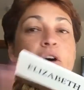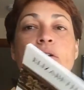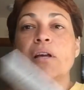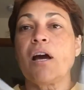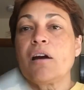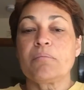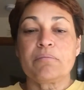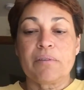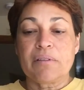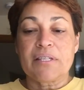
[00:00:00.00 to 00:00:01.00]
all
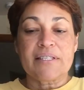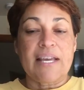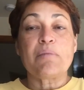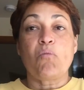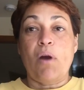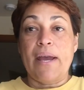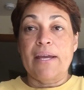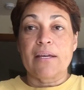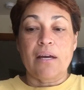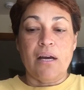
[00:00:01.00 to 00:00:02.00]
come the same way.
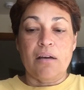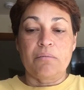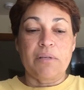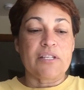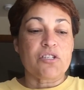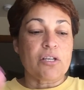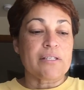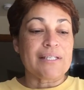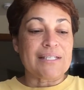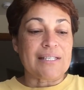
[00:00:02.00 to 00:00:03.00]
It's
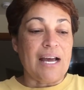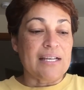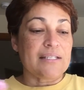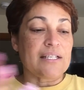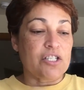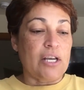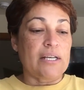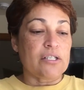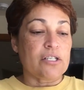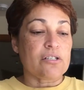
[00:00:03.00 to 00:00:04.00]
just the size that
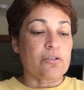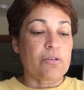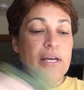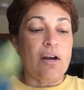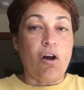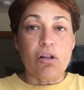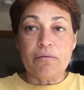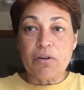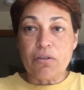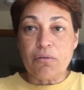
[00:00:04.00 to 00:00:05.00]
changes. So you get all
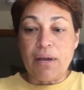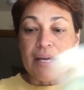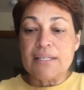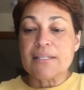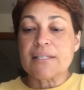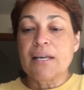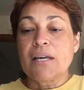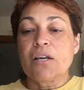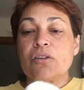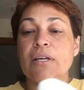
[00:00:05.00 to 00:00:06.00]
of your threads,
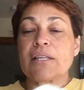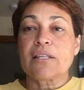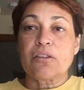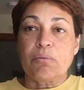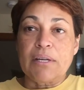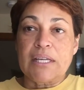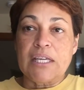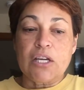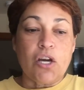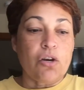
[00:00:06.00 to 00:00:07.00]
you get the thread
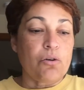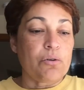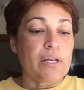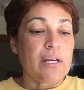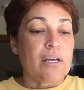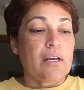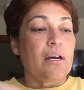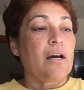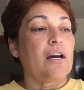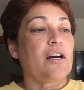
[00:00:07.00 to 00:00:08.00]
key code,
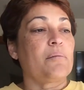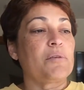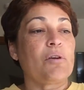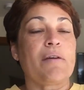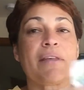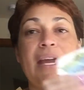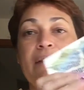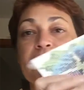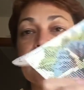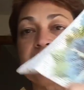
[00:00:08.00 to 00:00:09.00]
you have the
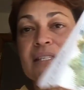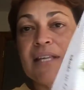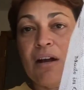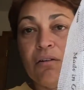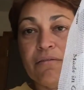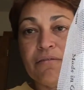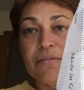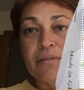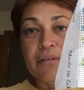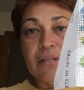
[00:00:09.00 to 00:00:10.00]
canvas
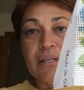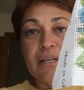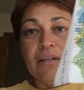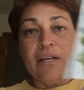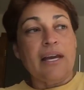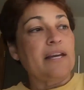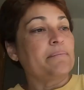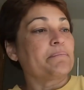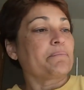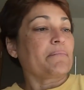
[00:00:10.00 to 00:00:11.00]
itself.
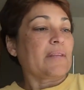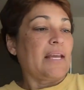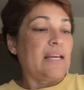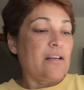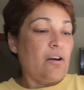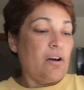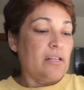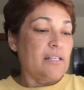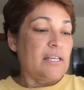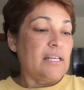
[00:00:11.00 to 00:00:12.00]
Okay, and
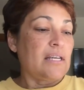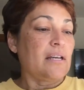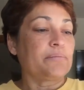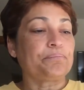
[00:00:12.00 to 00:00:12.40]
on the